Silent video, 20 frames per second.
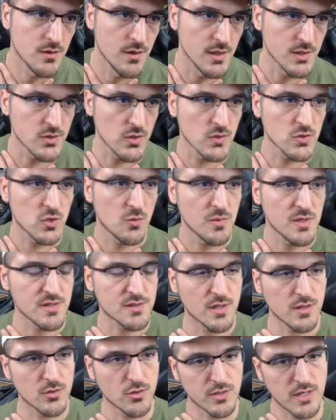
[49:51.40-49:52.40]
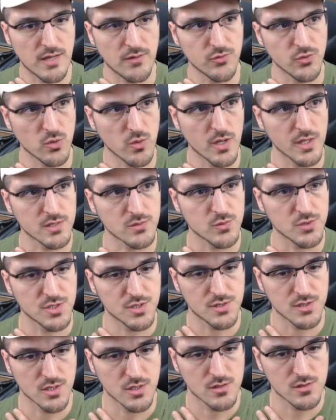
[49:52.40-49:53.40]
This also means they don't have Duress, which
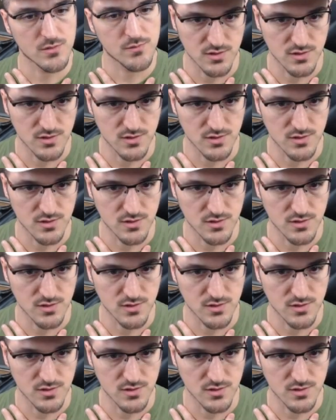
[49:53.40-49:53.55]
is nice.